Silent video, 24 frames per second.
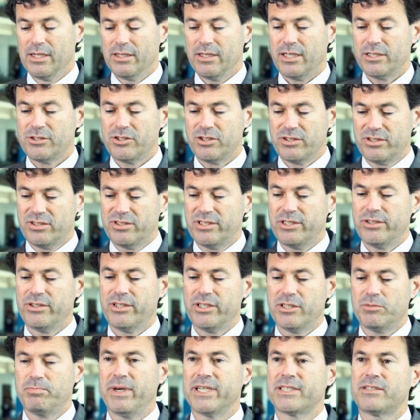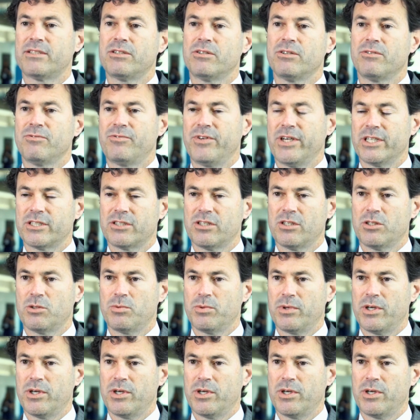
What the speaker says: not just serious bacterial infections,